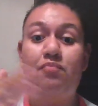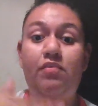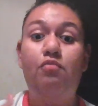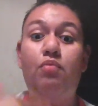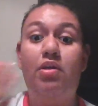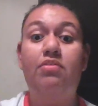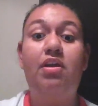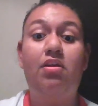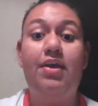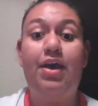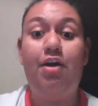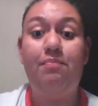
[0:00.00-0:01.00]
we're there
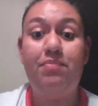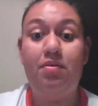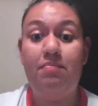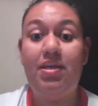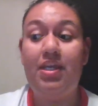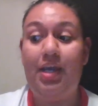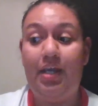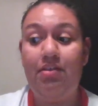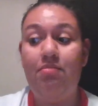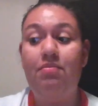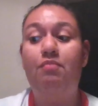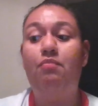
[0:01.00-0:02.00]
to help them and guide
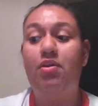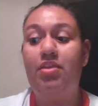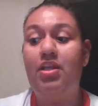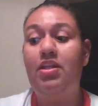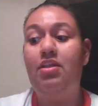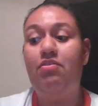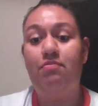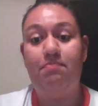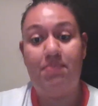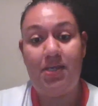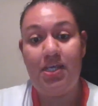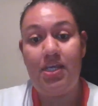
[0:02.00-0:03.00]
them on where they need to
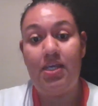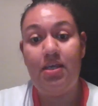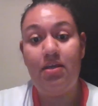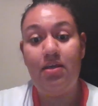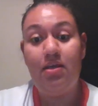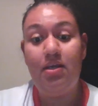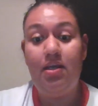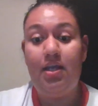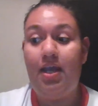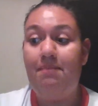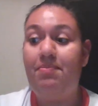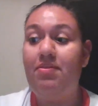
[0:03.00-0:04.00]
be.
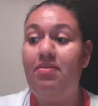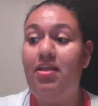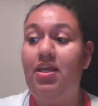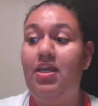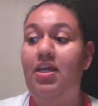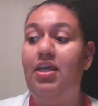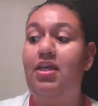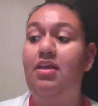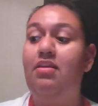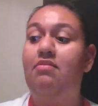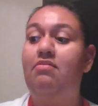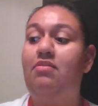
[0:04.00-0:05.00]
Empathy
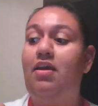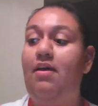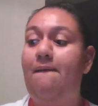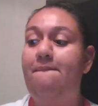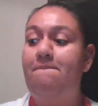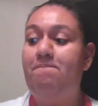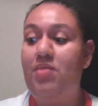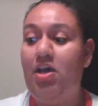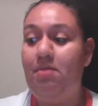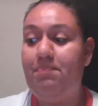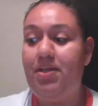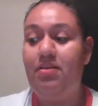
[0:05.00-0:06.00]
is
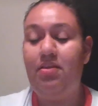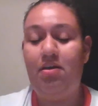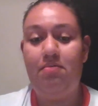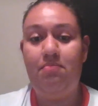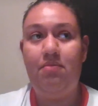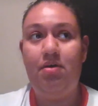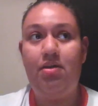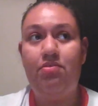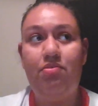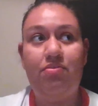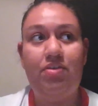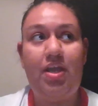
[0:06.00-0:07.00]
helping them
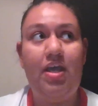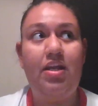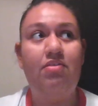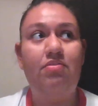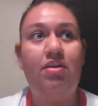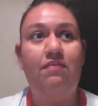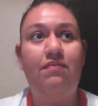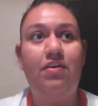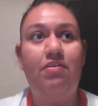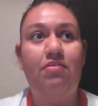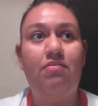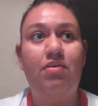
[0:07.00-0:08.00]
understand how they
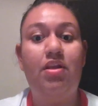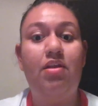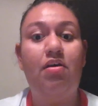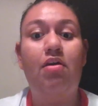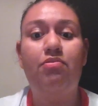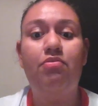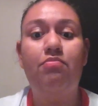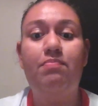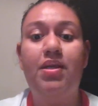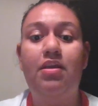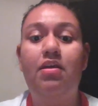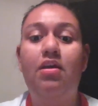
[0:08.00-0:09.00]
feel, and also
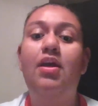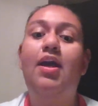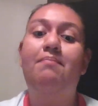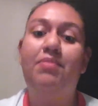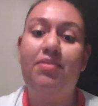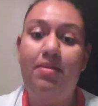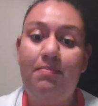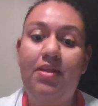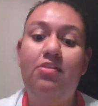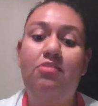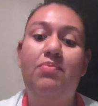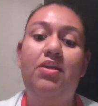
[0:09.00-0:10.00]
empathy
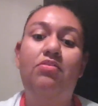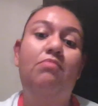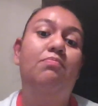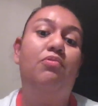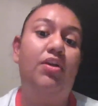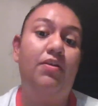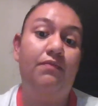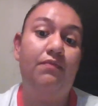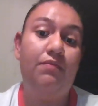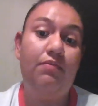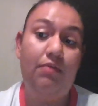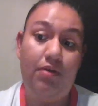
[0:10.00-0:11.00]
means being supportive,
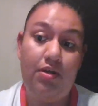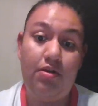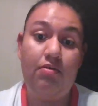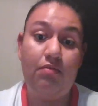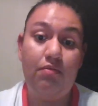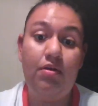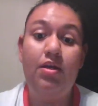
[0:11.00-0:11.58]
you know,